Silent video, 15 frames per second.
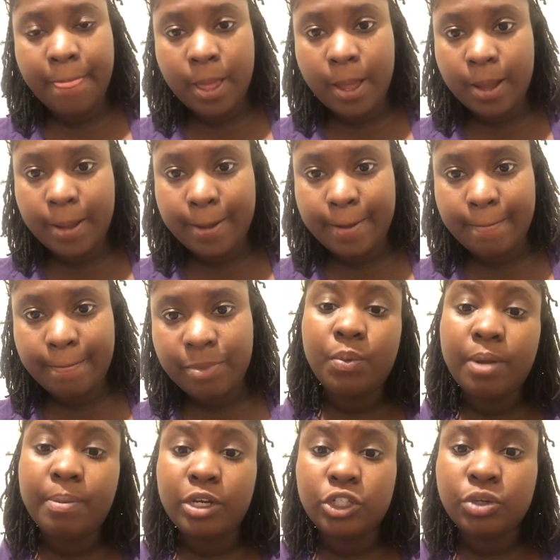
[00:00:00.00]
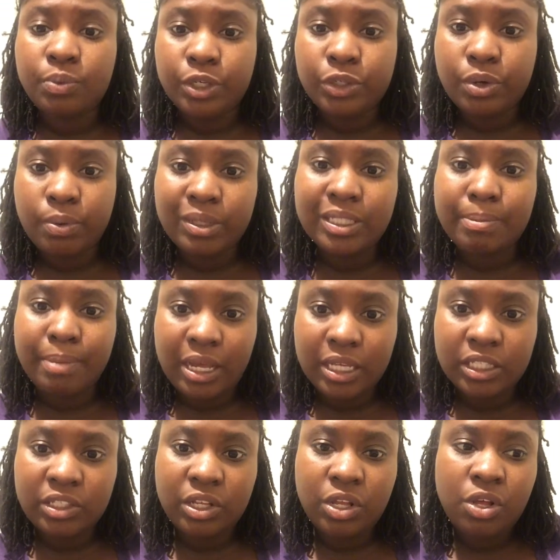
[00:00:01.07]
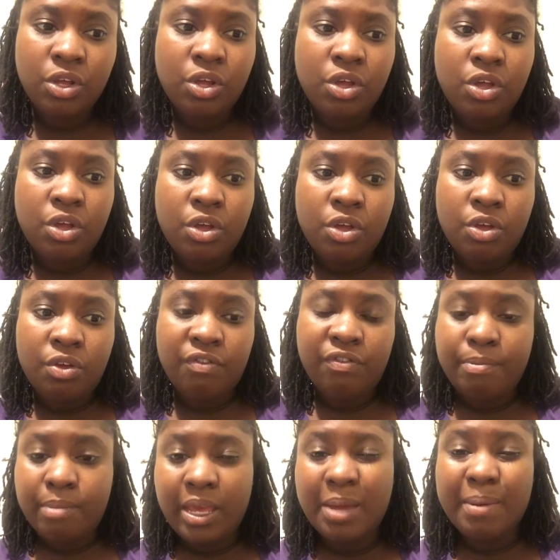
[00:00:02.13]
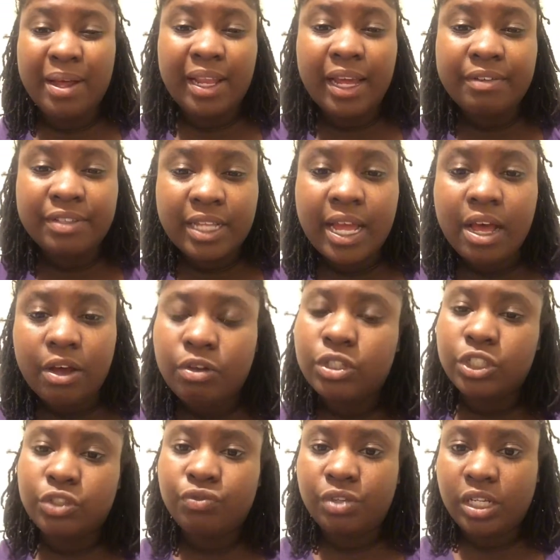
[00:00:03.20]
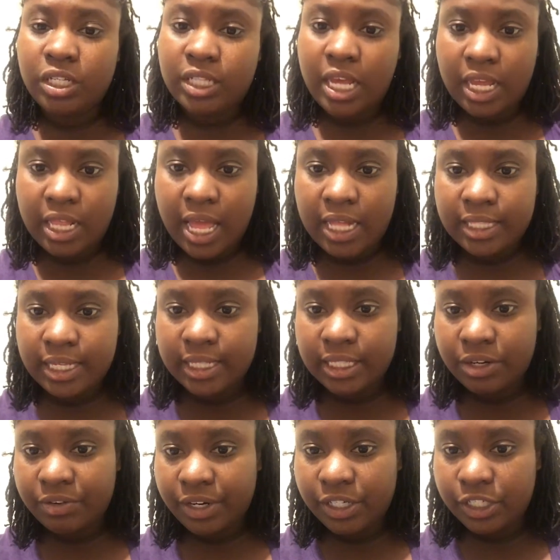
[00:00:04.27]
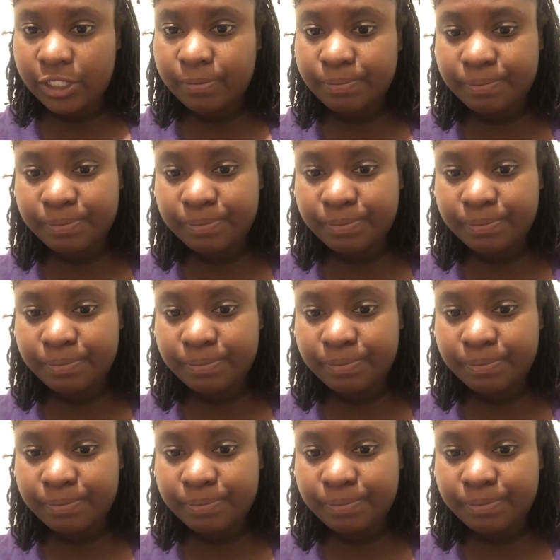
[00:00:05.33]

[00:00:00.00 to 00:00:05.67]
We want to make sure we're doing what's best for me and my lifestyle, and just really taking that into consideration.